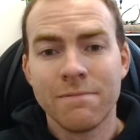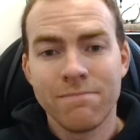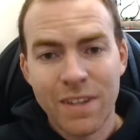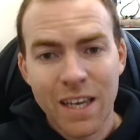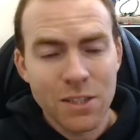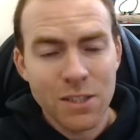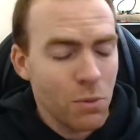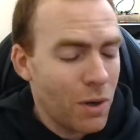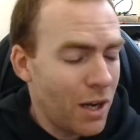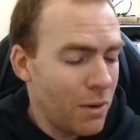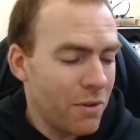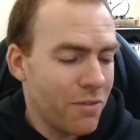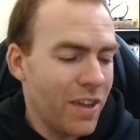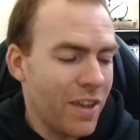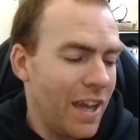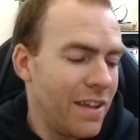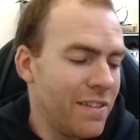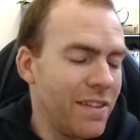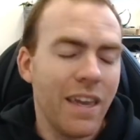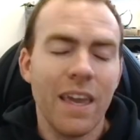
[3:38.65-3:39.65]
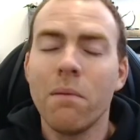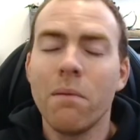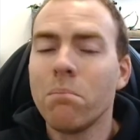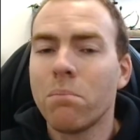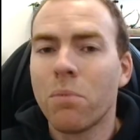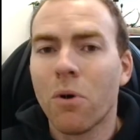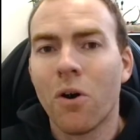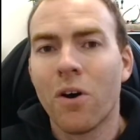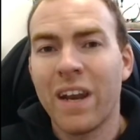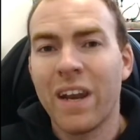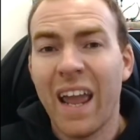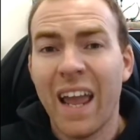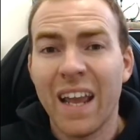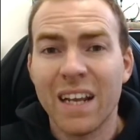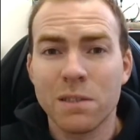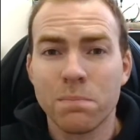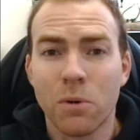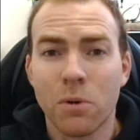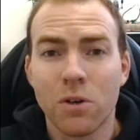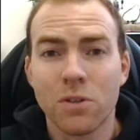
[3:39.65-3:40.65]
That's why we've kept the import and
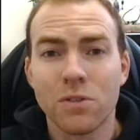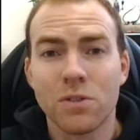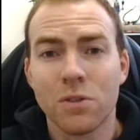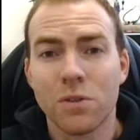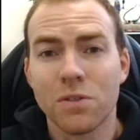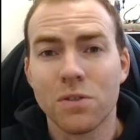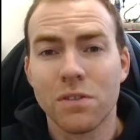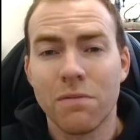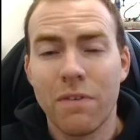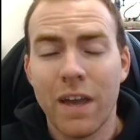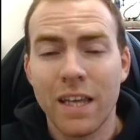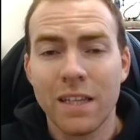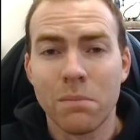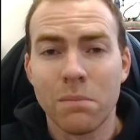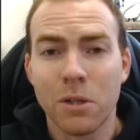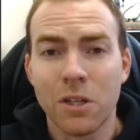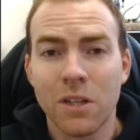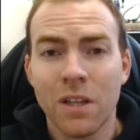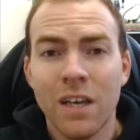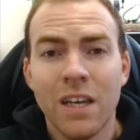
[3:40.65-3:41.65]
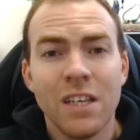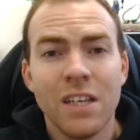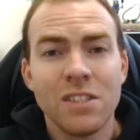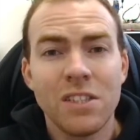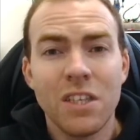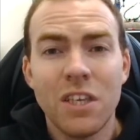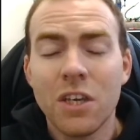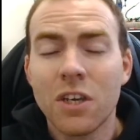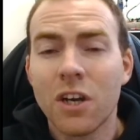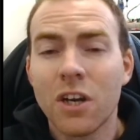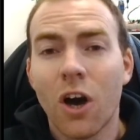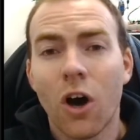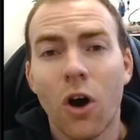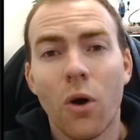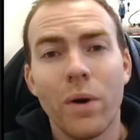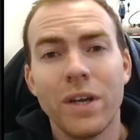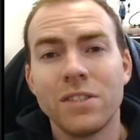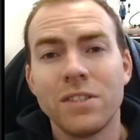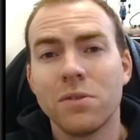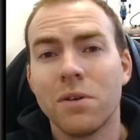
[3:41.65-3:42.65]
export tools available so that you can
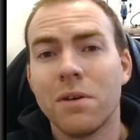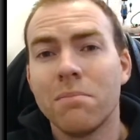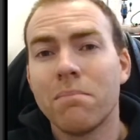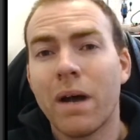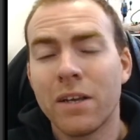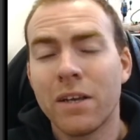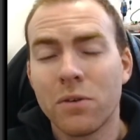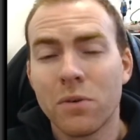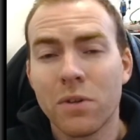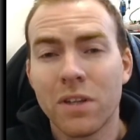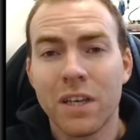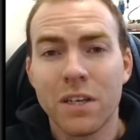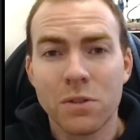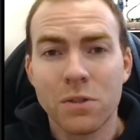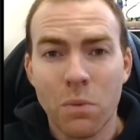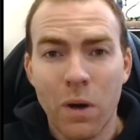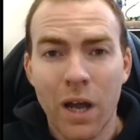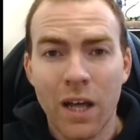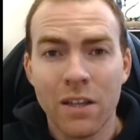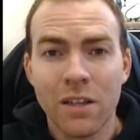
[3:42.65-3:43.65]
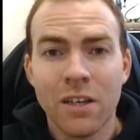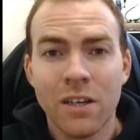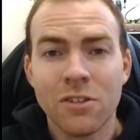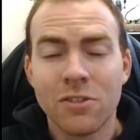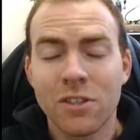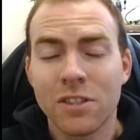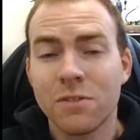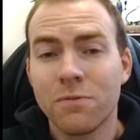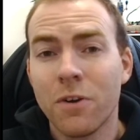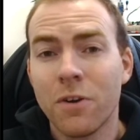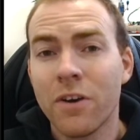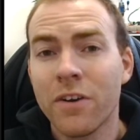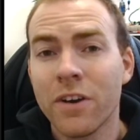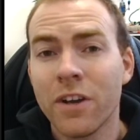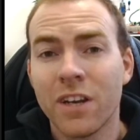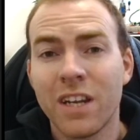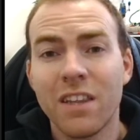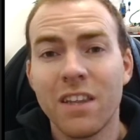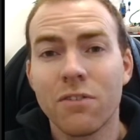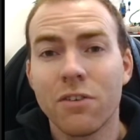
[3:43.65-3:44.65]
always do it manually as well,
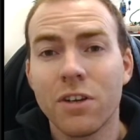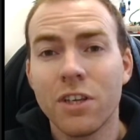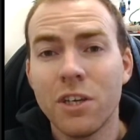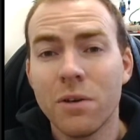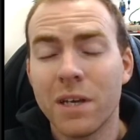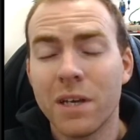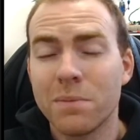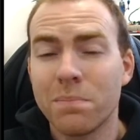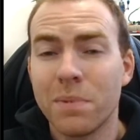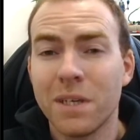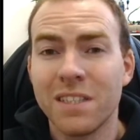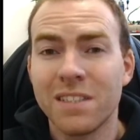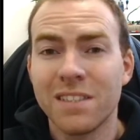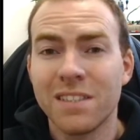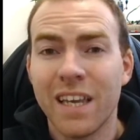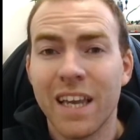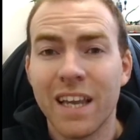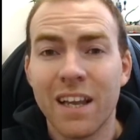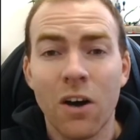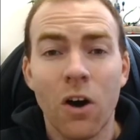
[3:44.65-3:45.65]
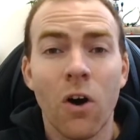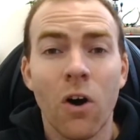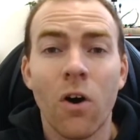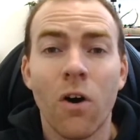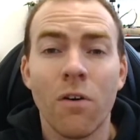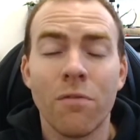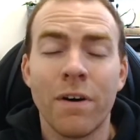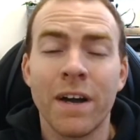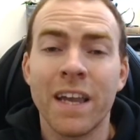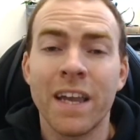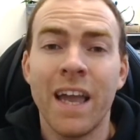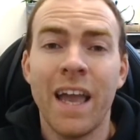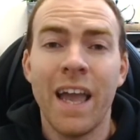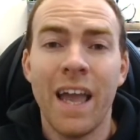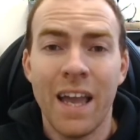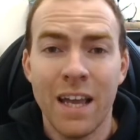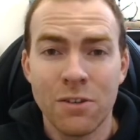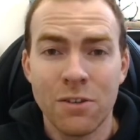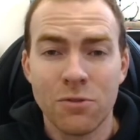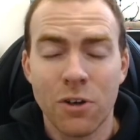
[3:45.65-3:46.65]
transferring on either a USB stick or via
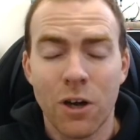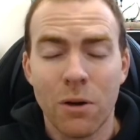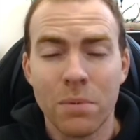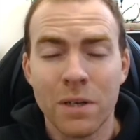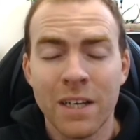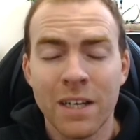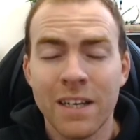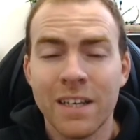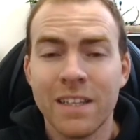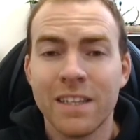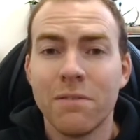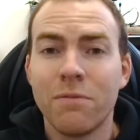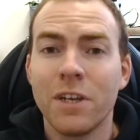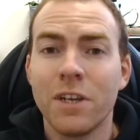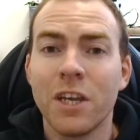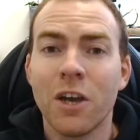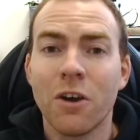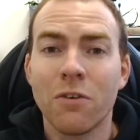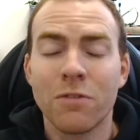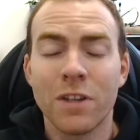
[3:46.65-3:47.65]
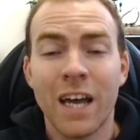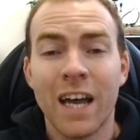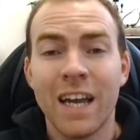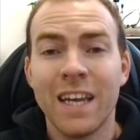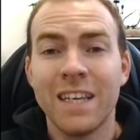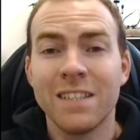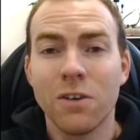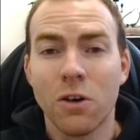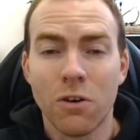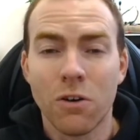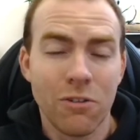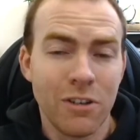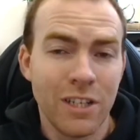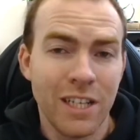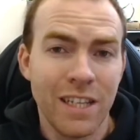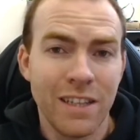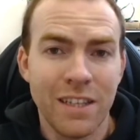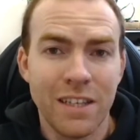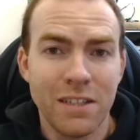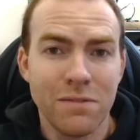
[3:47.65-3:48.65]
AirDrop. The video for that is
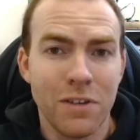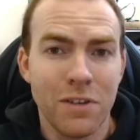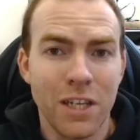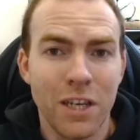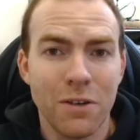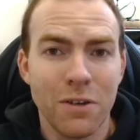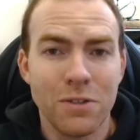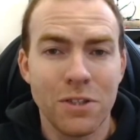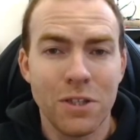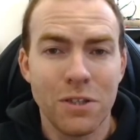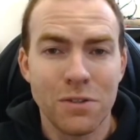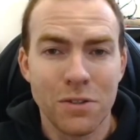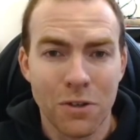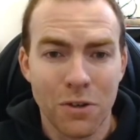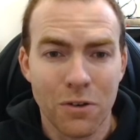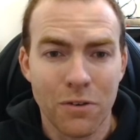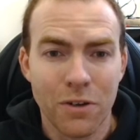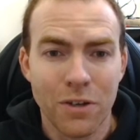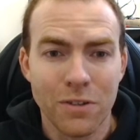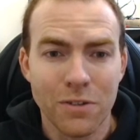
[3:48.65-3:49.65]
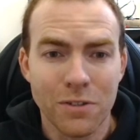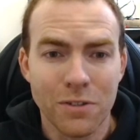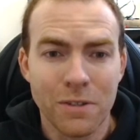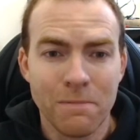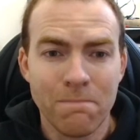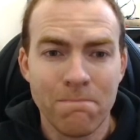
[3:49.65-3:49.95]
already in these video tutorials.